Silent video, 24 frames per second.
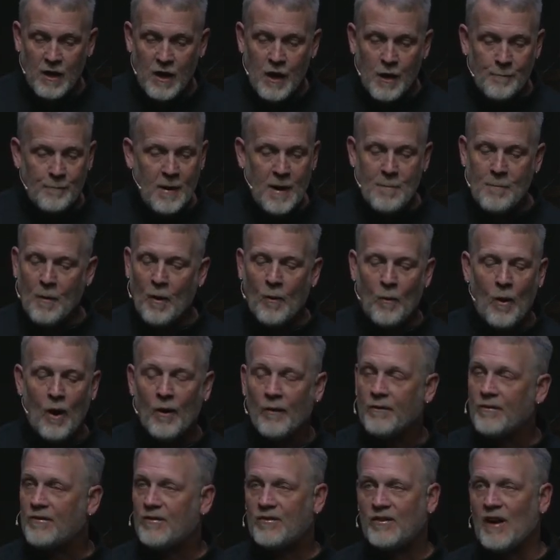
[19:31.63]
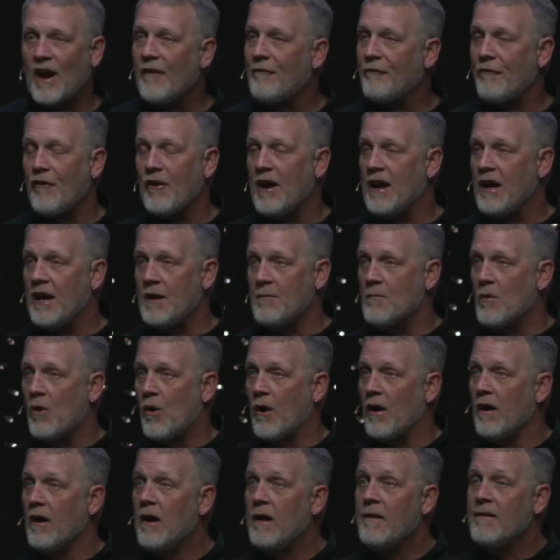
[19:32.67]
People won't suffer
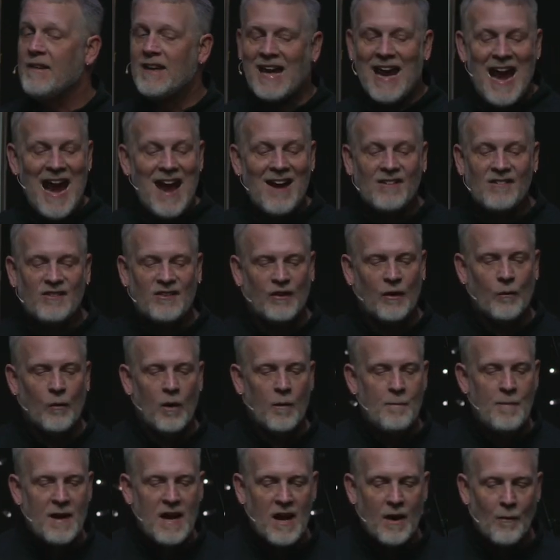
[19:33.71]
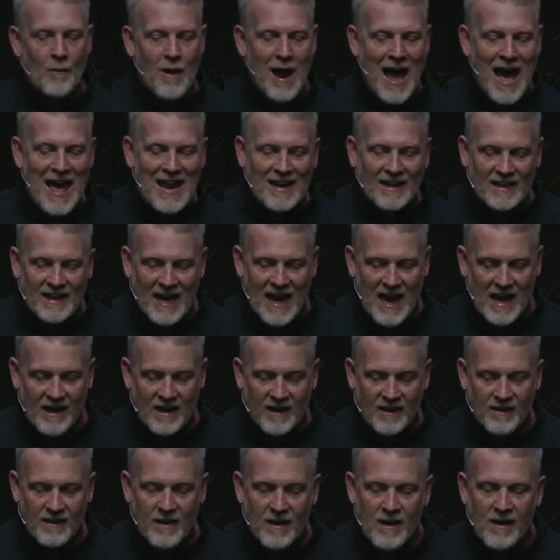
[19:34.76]
anymore. Cancer will be
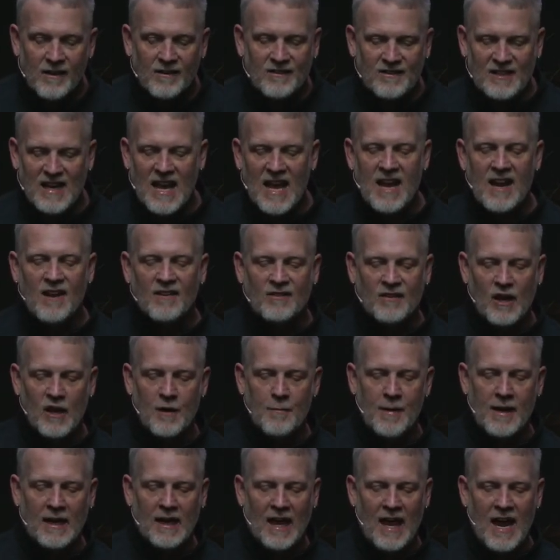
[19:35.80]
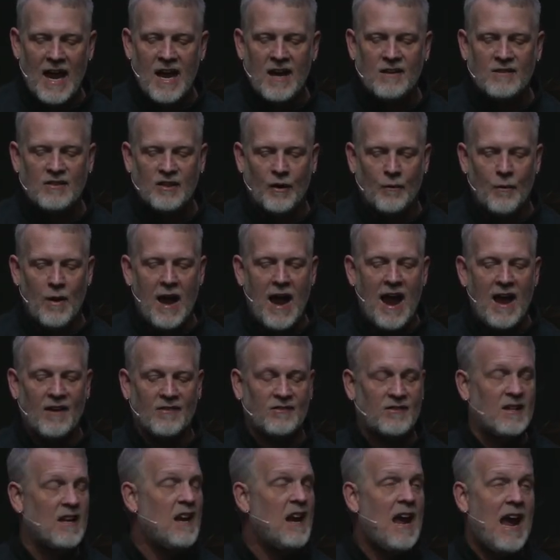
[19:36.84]
eradicated. Sin is going to be laid to
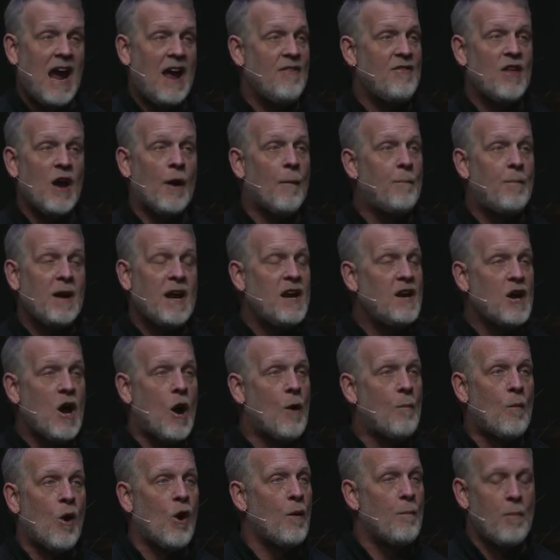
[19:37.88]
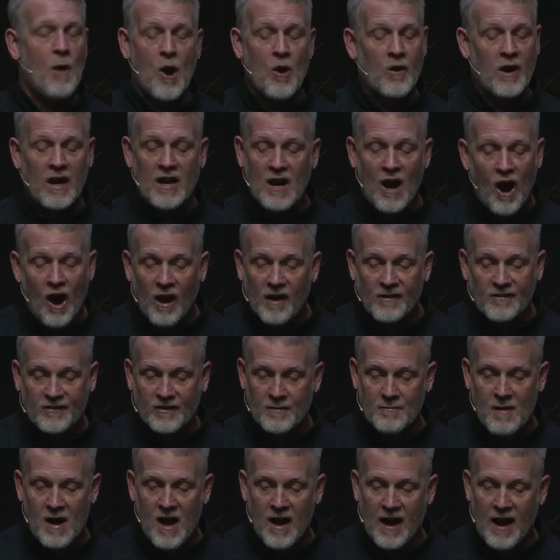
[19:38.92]
rest, and there'll be no more broken hearts
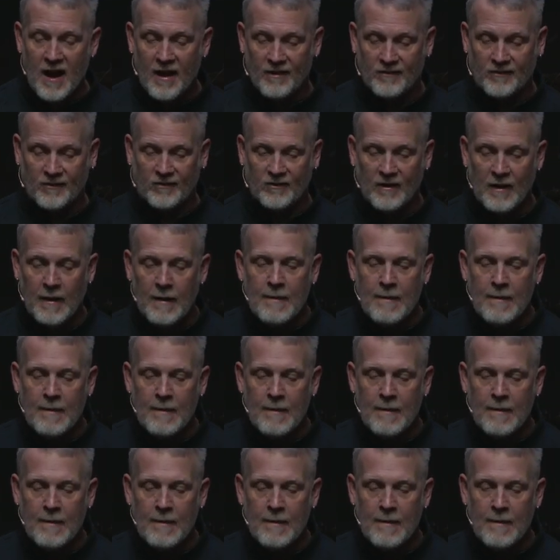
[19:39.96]
among us.